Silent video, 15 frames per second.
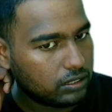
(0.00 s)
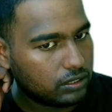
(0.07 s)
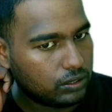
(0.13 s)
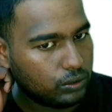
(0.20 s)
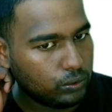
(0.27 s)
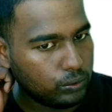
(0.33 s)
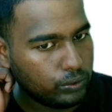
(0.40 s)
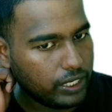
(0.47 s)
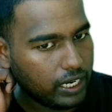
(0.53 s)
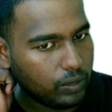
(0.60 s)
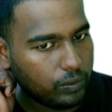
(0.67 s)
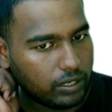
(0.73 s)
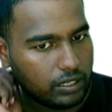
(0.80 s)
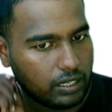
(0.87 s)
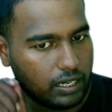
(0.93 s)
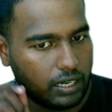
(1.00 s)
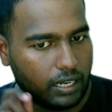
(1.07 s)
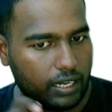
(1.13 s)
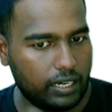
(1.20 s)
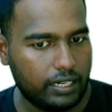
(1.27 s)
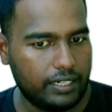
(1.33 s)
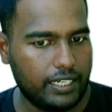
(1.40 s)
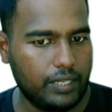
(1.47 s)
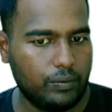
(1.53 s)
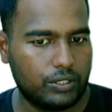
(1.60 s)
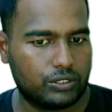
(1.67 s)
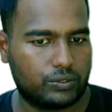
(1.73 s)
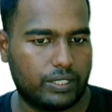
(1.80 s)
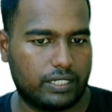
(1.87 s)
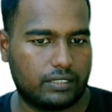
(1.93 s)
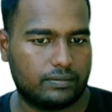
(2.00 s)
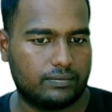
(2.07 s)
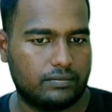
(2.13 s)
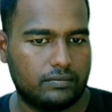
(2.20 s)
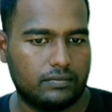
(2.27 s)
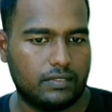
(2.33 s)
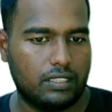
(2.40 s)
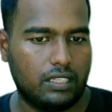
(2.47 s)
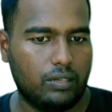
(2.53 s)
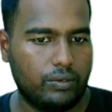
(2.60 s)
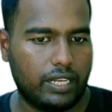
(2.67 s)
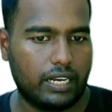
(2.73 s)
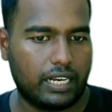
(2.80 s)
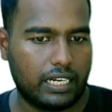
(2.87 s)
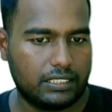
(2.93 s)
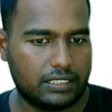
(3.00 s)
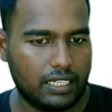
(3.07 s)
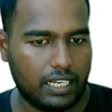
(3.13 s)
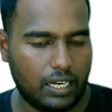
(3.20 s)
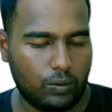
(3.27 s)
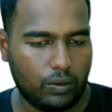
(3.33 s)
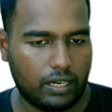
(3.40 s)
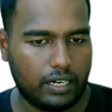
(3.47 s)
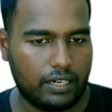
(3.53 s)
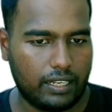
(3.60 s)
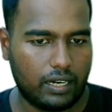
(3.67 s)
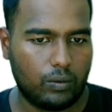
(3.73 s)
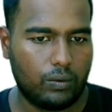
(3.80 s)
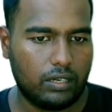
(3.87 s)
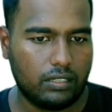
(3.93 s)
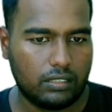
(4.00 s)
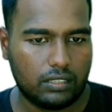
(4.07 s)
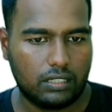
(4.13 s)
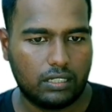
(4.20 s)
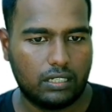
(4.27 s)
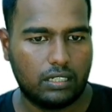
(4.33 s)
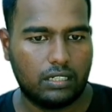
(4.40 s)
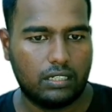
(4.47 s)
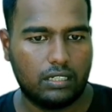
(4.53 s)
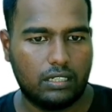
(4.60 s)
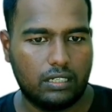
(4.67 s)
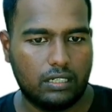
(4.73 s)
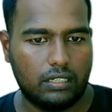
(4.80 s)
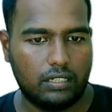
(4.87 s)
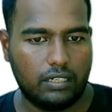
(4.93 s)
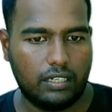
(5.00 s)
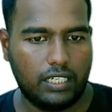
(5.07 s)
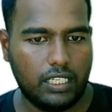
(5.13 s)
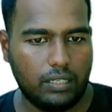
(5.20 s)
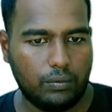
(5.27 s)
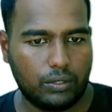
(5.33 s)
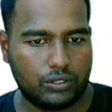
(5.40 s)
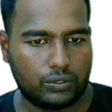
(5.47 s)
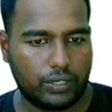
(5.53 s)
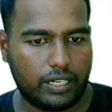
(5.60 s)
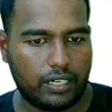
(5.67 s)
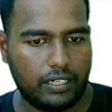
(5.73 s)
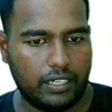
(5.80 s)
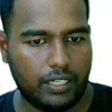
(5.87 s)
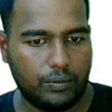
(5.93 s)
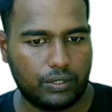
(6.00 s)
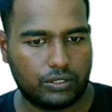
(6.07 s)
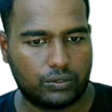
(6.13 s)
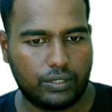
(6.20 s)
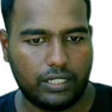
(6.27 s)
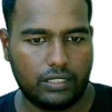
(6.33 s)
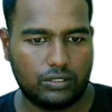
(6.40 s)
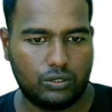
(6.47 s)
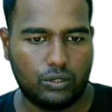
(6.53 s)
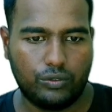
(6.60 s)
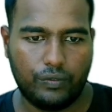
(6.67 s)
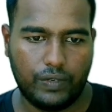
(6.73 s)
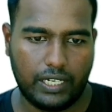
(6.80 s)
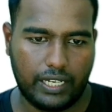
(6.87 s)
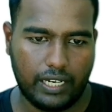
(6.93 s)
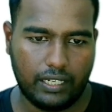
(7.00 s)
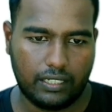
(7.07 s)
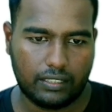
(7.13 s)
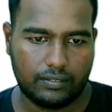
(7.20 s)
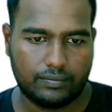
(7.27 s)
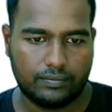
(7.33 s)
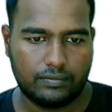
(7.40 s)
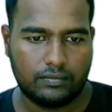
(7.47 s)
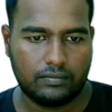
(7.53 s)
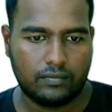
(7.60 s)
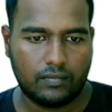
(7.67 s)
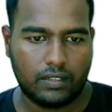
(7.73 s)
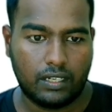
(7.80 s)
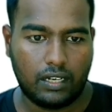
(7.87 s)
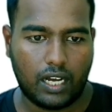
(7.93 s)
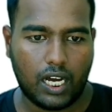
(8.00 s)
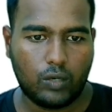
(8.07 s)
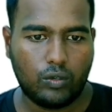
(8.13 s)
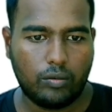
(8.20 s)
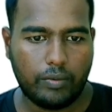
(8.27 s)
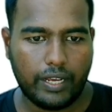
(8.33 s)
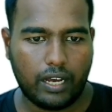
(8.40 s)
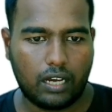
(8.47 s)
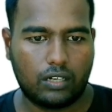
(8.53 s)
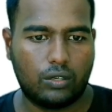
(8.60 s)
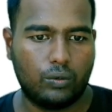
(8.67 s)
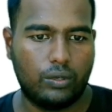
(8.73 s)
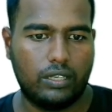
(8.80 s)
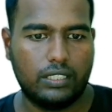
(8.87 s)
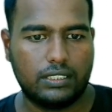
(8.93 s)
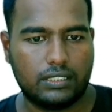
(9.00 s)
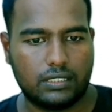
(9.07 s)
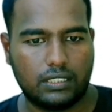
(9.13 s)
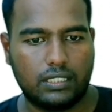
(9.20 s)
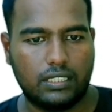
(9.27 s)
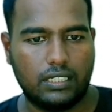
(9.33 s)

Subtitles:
2L1 D1 square. Now we can cancel L1 and L1, D1 square and D1 square. So we will get R1 by R2 is,